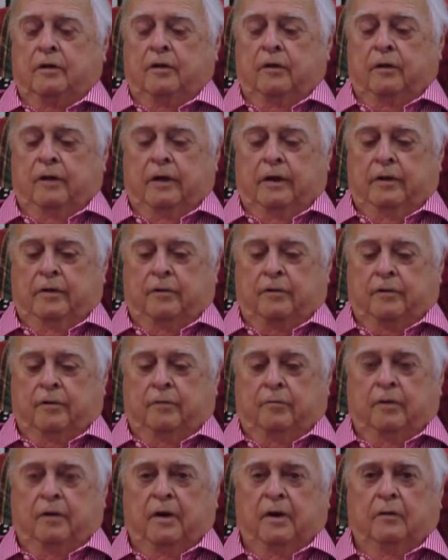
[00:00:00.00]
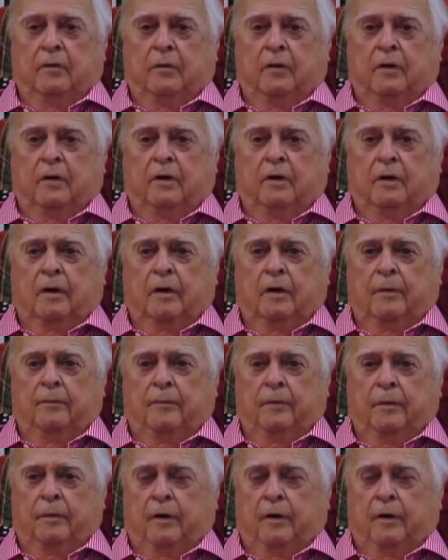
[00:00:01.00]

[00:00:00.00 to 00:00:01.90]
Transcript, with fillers: to the east of Brentwood, uh,